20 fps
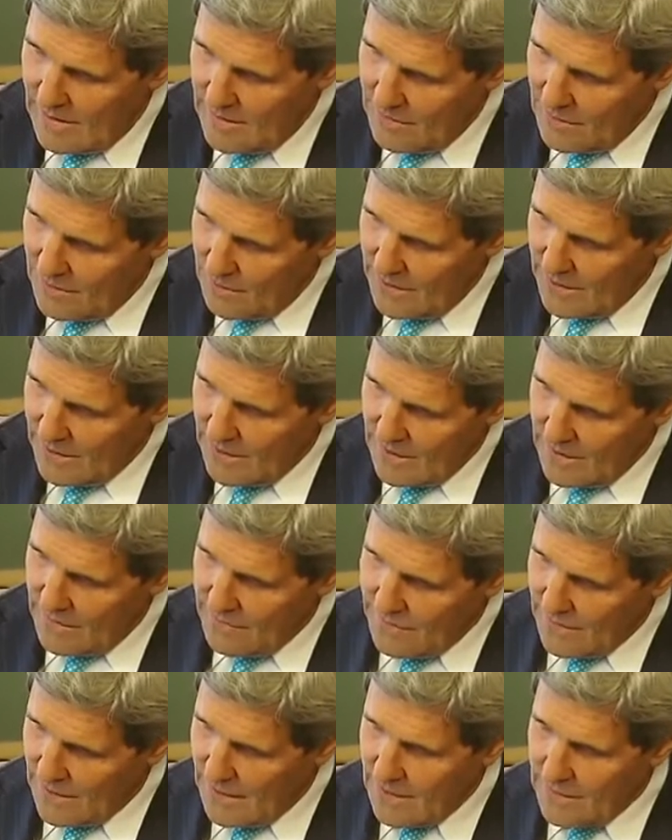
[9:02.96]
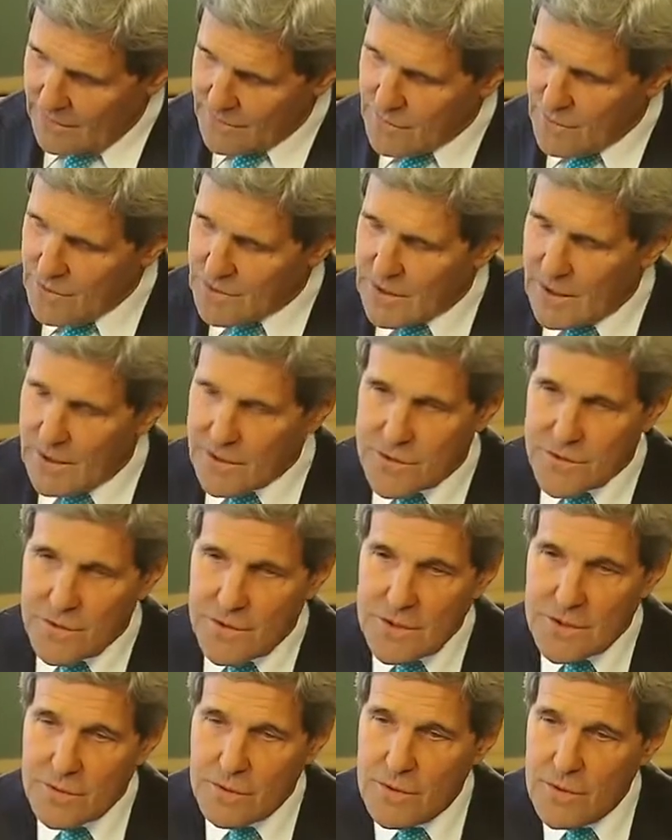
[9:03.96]
We are involved with
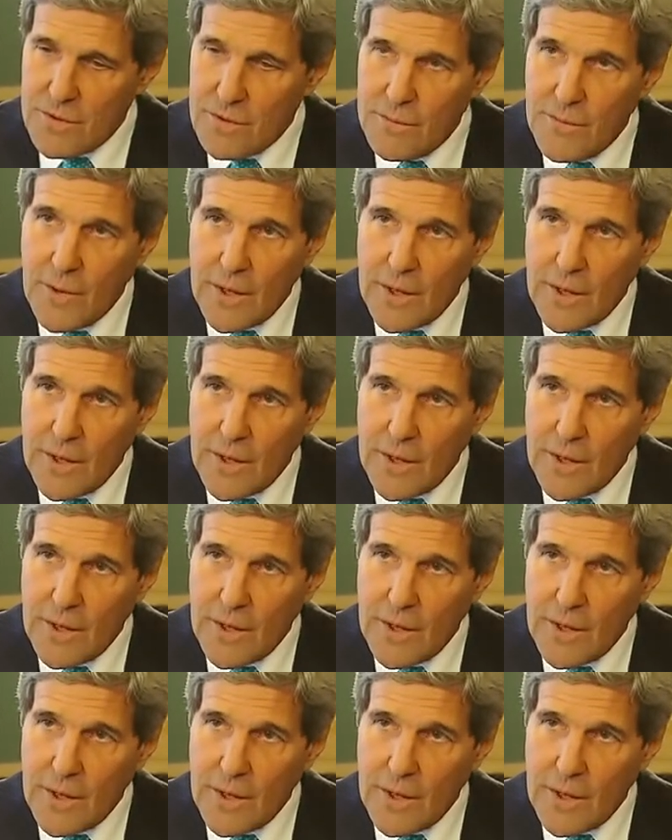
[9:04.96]
countries with whom